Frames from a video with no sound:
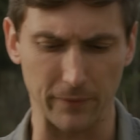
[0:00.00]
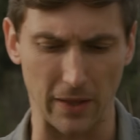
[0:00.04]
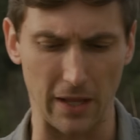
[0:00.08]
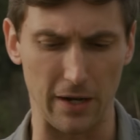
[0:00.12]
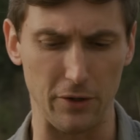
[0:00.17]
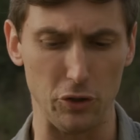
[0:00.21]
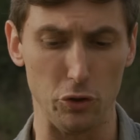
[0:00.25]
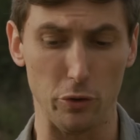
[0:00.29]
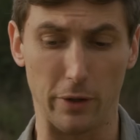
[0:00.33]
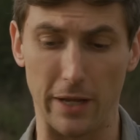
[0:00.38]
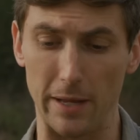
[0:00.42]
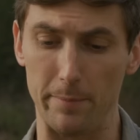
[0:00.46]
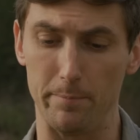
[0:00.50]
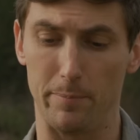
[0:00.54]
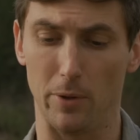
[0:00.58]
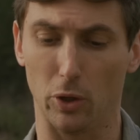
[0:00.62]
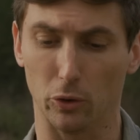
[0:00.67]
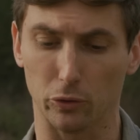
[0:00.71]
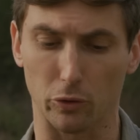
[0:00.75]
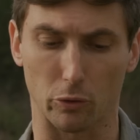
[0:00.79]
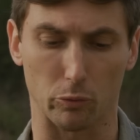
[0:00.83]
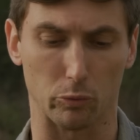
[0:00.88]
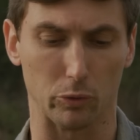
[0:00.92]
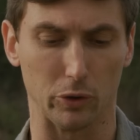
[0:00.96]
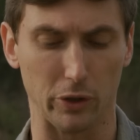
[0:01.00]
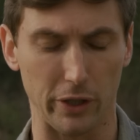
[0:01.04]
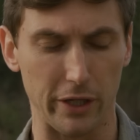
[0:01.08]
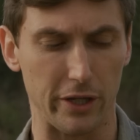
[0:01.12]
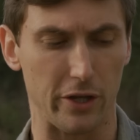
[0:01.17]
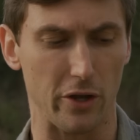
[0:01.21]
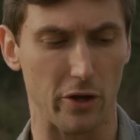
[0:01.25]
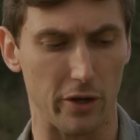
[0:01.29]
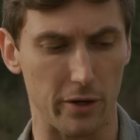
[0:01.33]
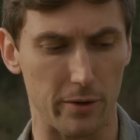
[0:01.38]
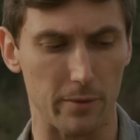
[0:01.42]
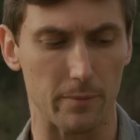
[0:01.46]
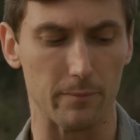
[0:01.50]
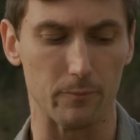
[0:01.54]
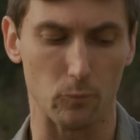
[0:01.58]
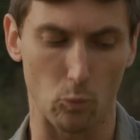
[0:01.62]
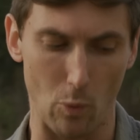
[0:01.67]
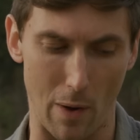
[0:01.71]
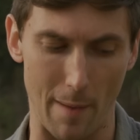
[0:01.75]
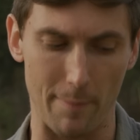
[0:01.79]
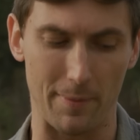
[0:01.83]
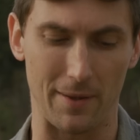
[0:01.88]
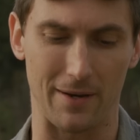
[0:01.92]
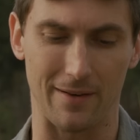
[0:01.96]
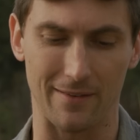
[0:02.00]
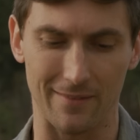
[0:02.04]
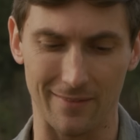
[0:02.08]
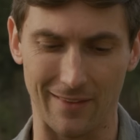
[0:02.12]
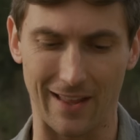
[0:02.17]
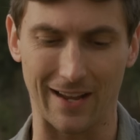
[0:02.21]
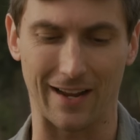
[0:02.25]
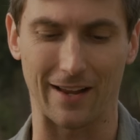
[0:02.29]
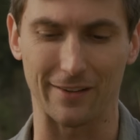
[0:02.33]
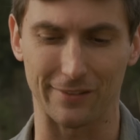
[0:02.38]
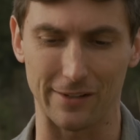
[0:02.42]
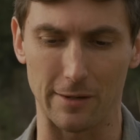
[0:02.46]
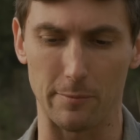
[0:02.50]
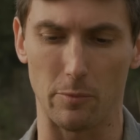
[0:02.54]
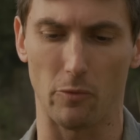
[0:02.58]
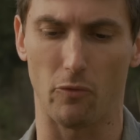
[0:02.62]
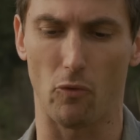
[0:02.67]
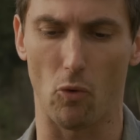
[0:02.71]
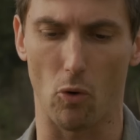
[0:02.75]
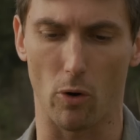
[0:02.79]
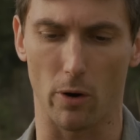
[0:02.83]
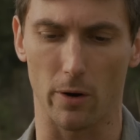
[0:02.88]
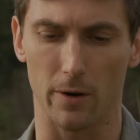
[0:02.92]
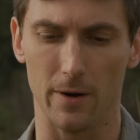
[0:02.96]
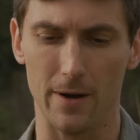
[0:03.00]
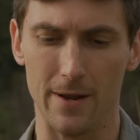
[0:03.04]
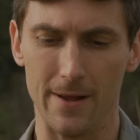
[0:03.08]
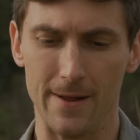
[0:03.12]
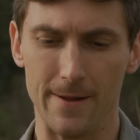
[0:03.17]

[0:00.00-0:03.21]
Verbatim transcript: and you can build a really good weapon, like I said before,